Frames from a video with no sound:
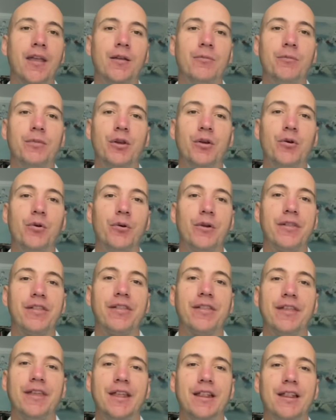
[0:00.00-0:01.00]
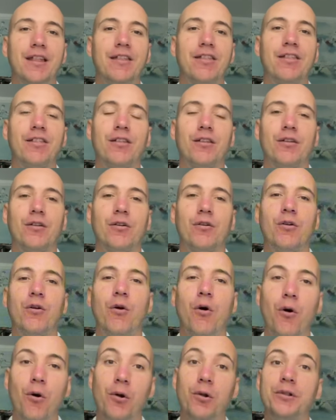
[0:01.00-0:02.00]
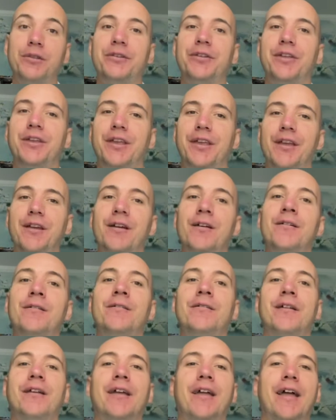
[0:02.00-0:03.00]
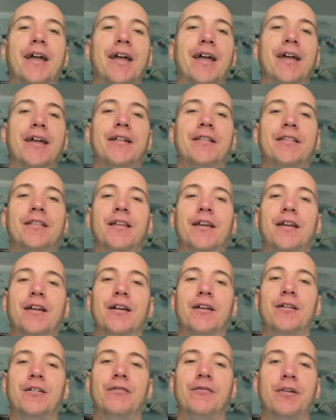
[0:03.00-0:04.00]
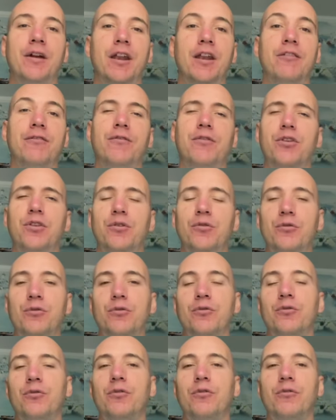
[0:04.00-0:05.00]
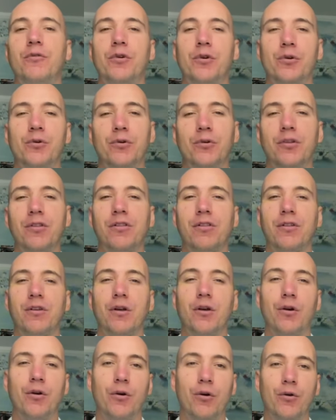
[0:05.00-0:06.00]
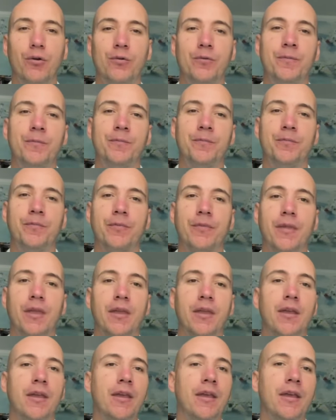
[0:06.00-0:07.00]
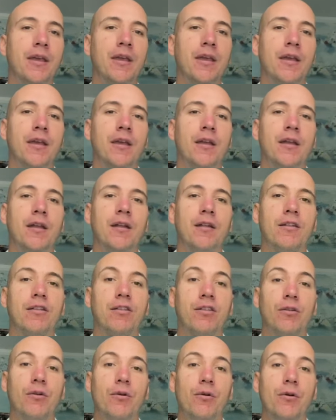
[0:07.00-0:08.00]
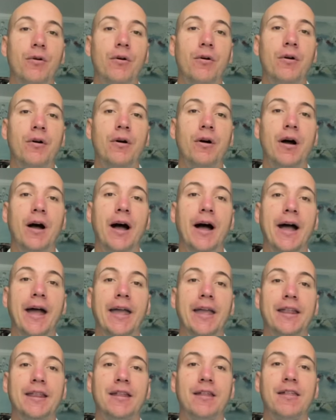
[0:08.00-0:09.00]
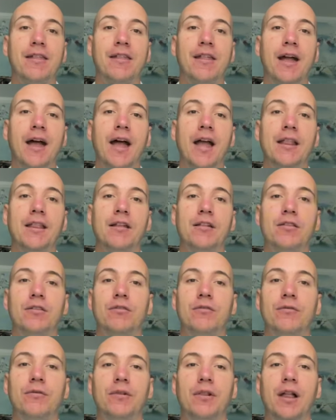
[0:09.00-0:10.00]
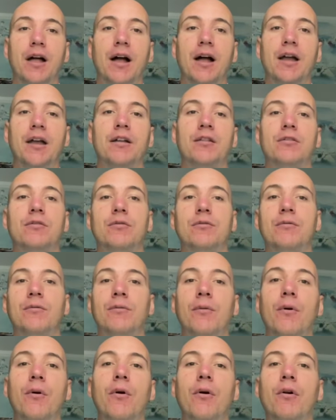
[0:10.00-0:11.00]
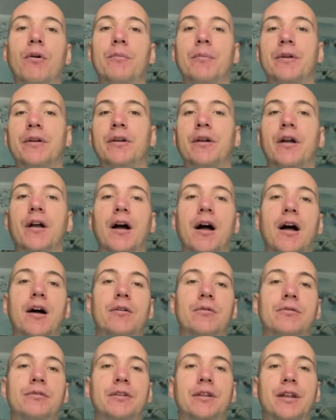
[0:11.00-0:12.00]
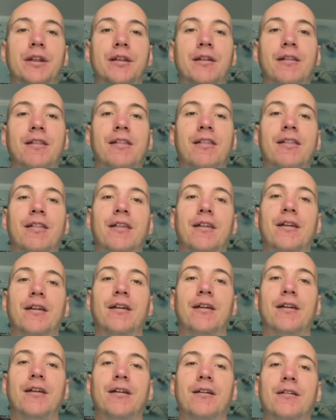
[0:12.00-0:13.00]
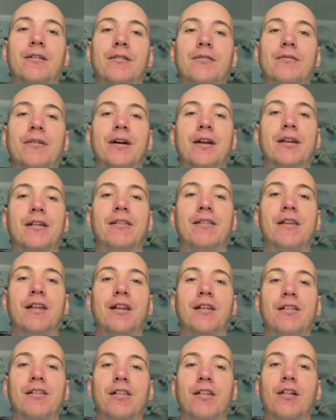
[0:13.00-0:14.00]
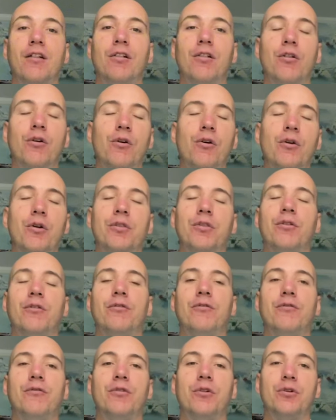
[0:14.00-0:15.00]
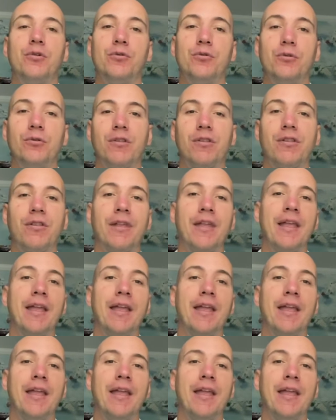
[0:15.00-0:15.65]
because it is cold here and very few fruits grow. So I decided to fly to warmer countries where there is a lot of fruits